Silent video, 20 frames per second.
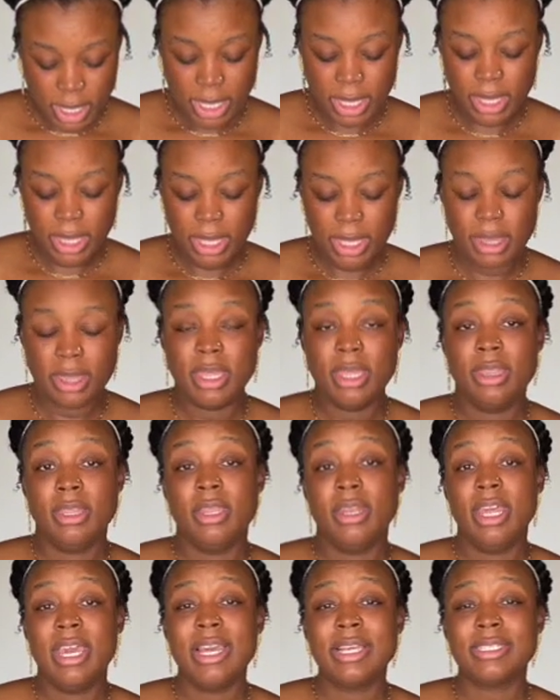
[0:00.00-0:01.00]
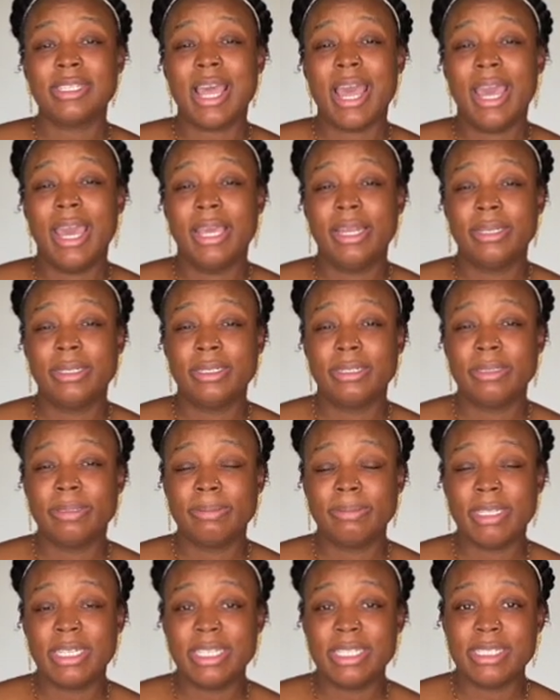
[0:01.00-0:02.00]
And then the next
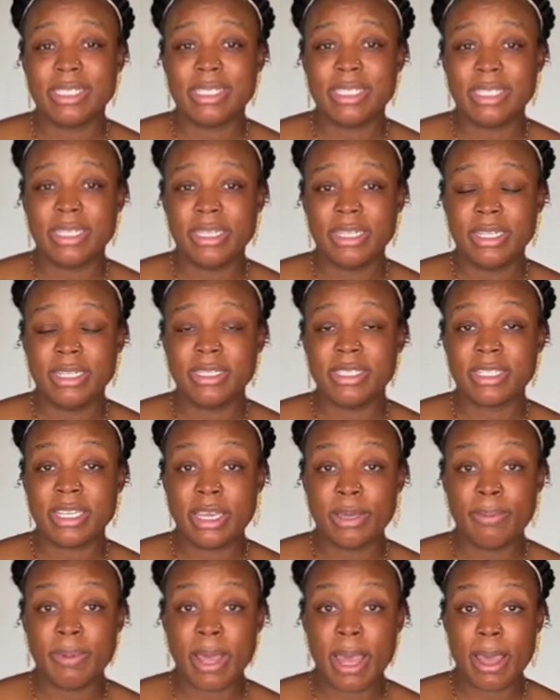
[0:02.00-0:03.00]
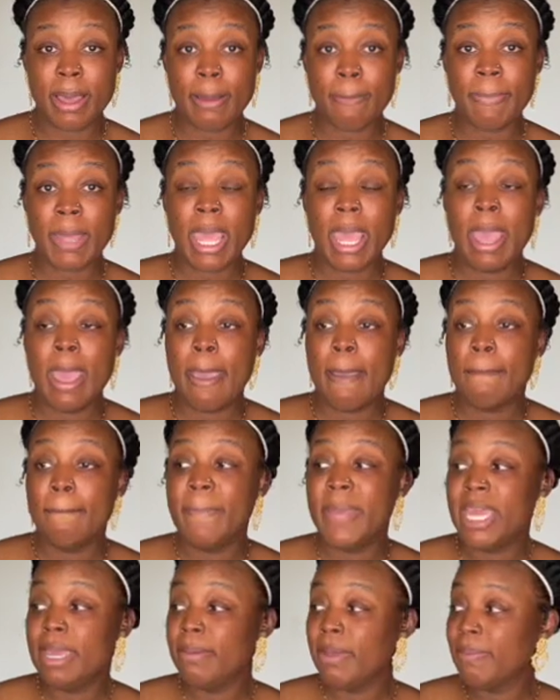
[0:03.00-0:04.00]
item is the Skip Hop
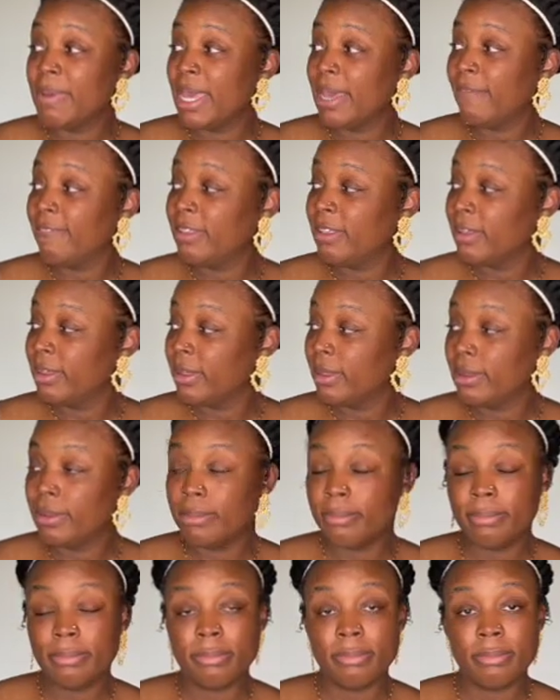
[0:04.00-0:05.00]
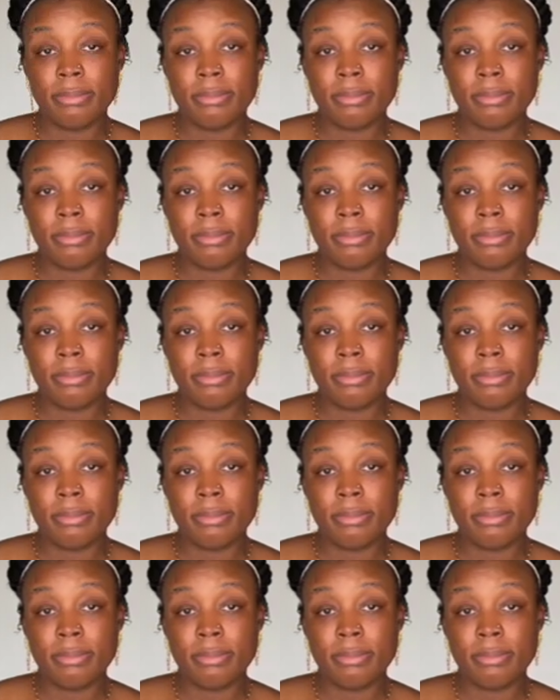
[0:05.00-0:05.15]
baby bathtub.